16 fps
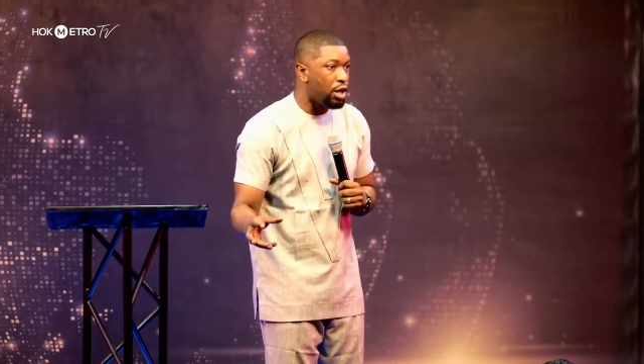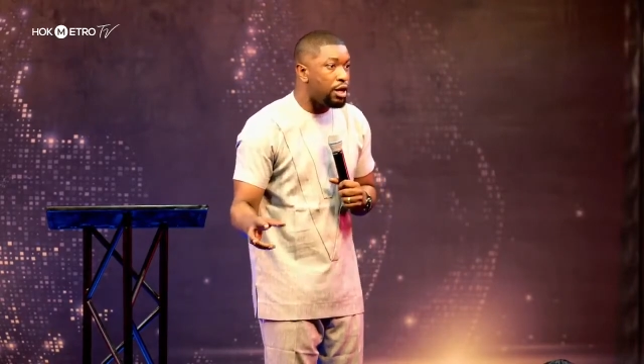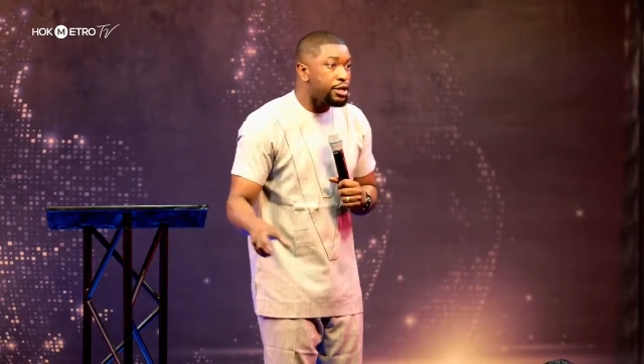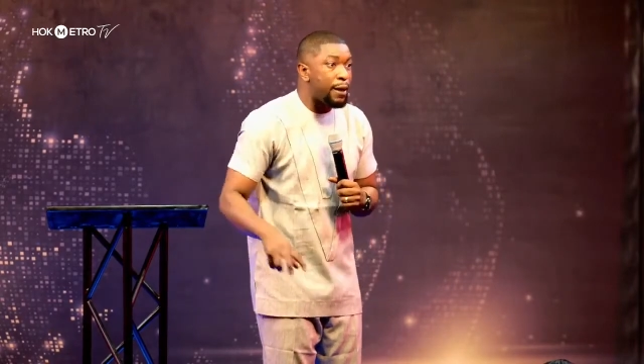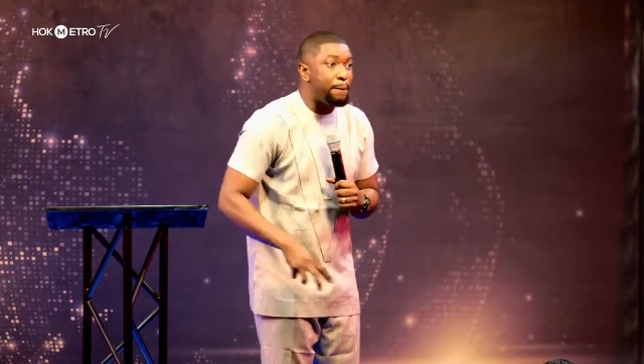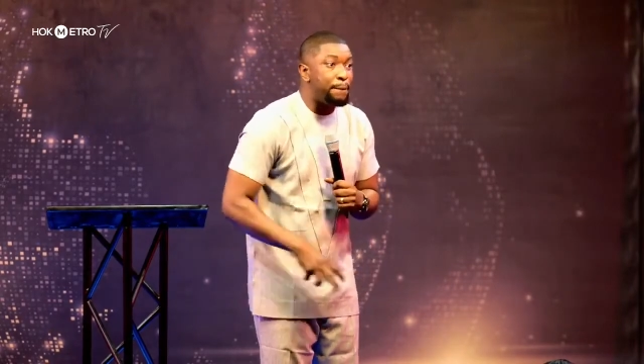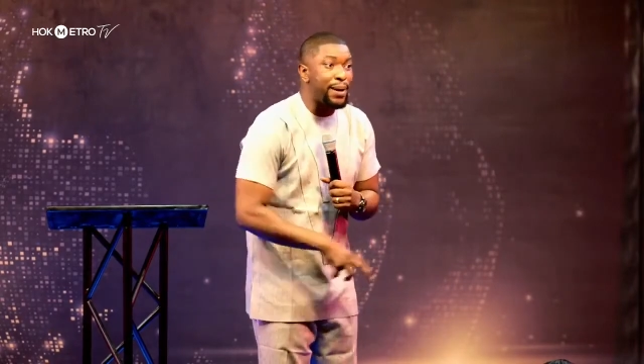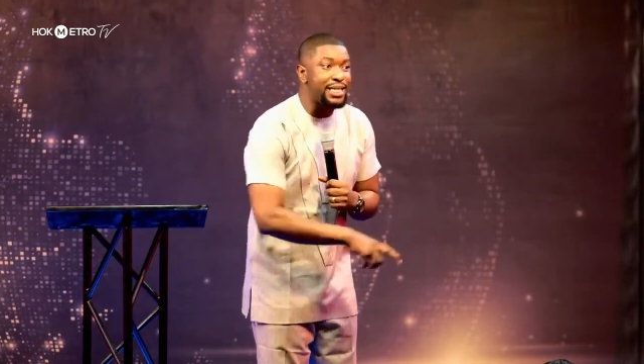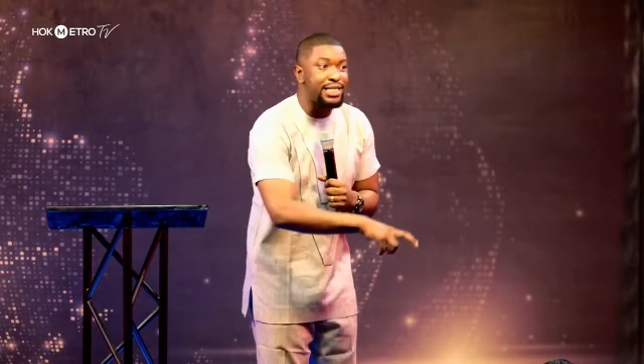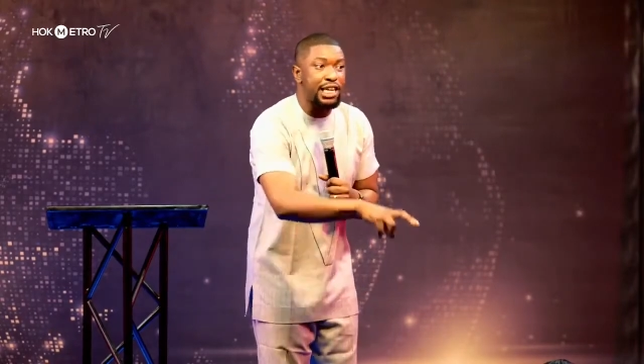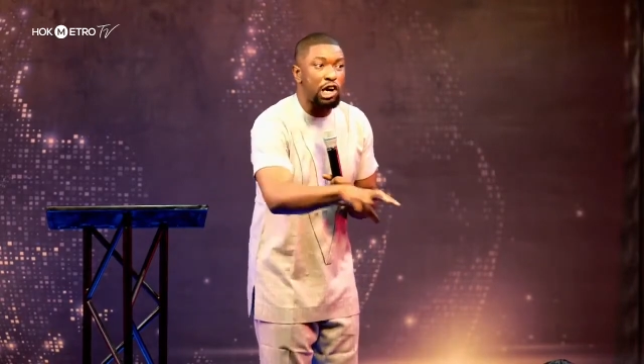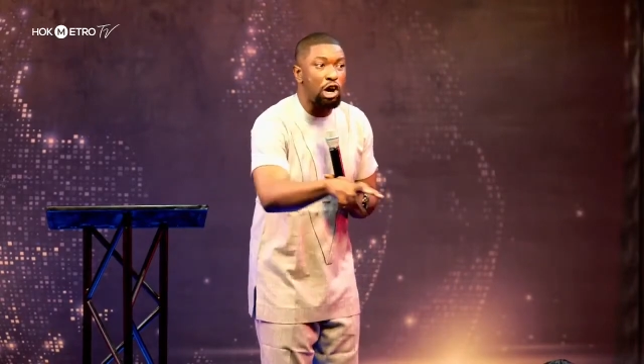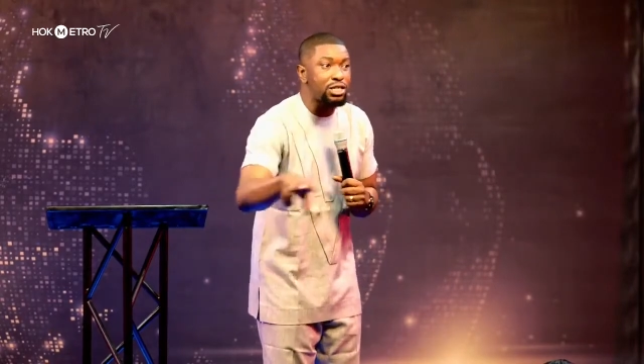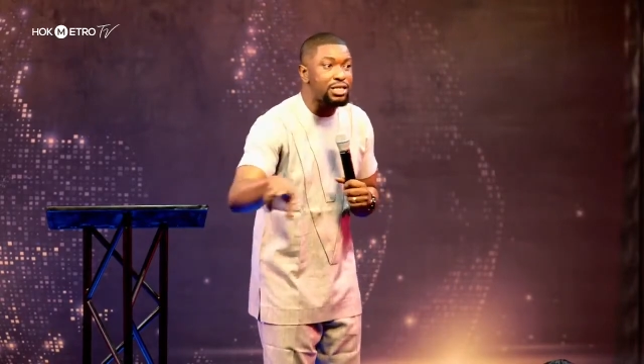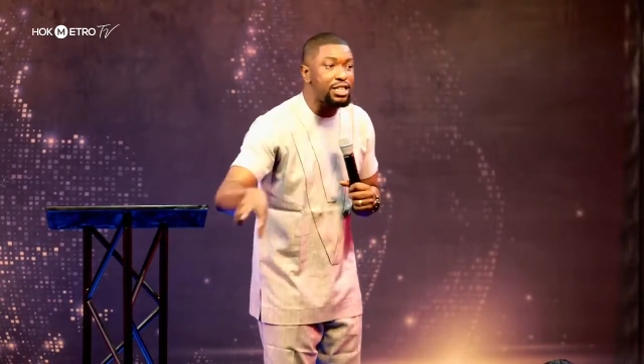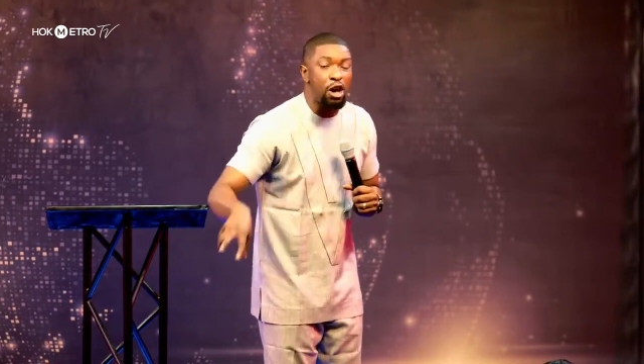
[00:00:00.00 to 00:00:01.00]
the
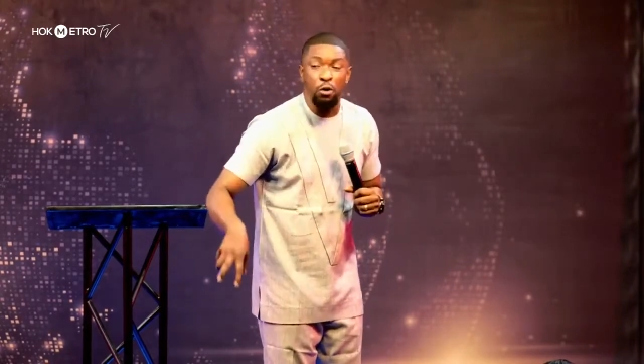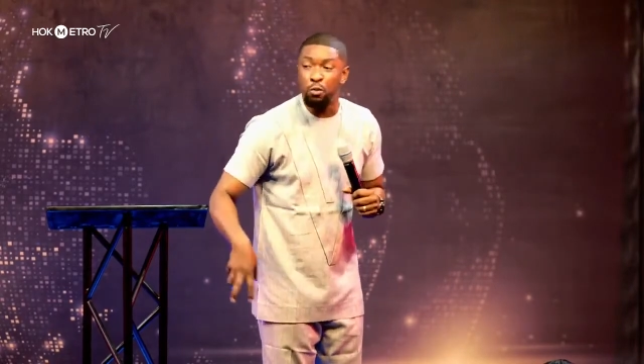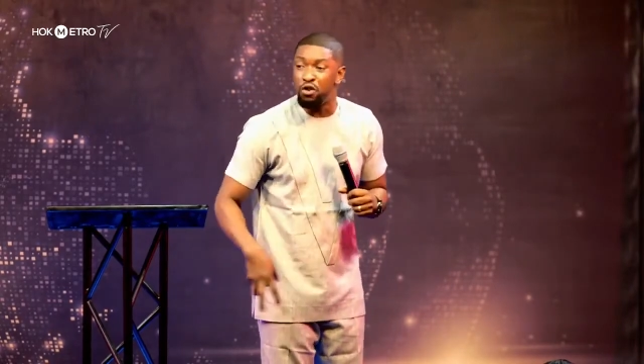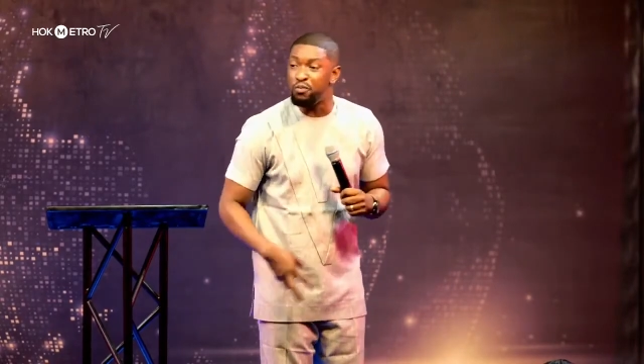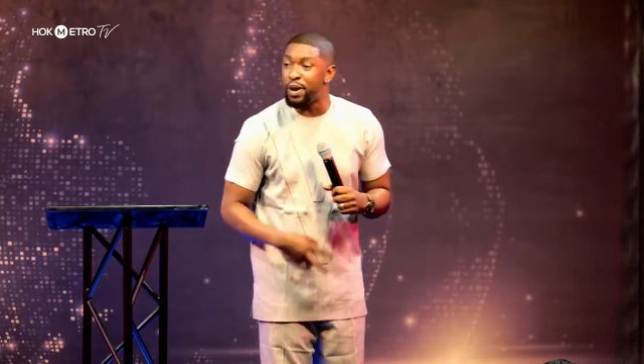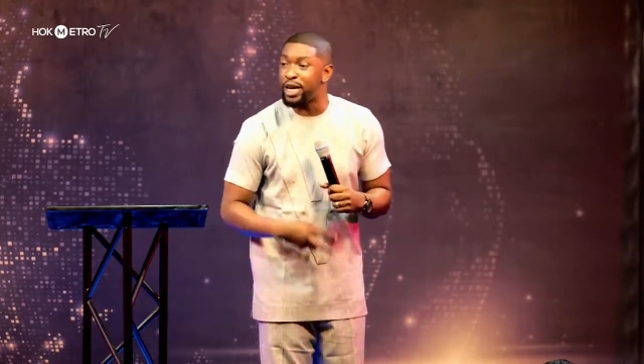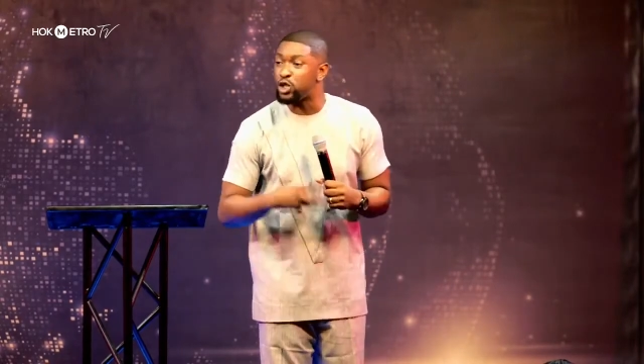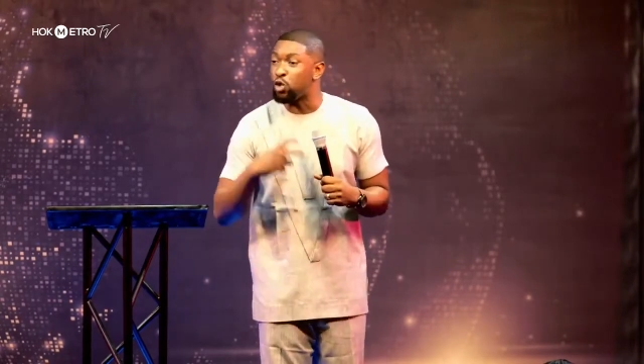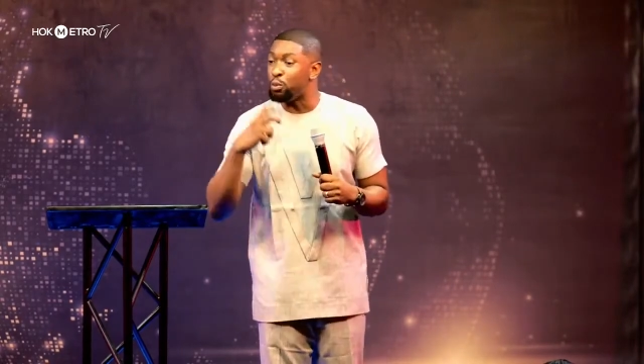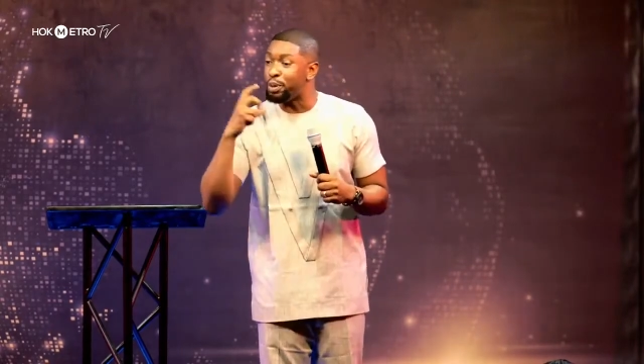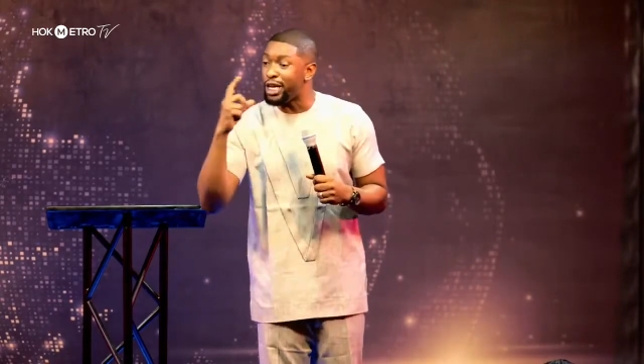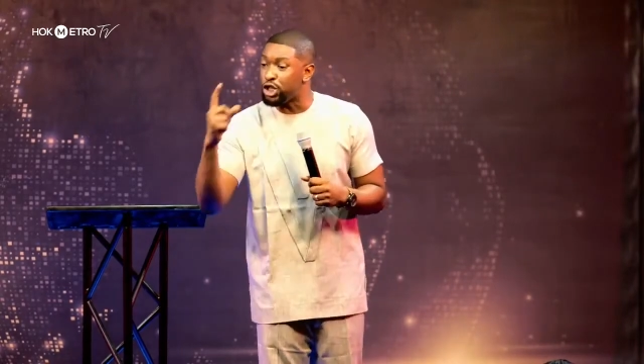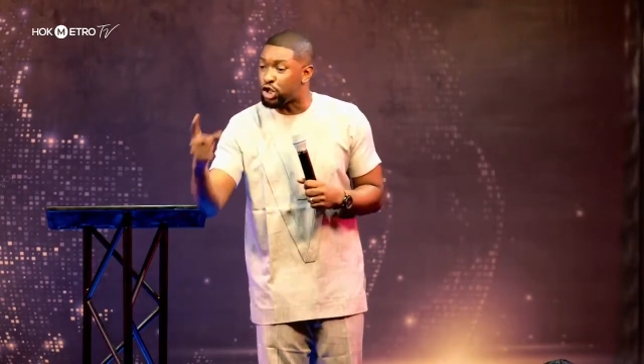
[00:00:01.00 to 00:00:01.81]
Pentecostal movement will be in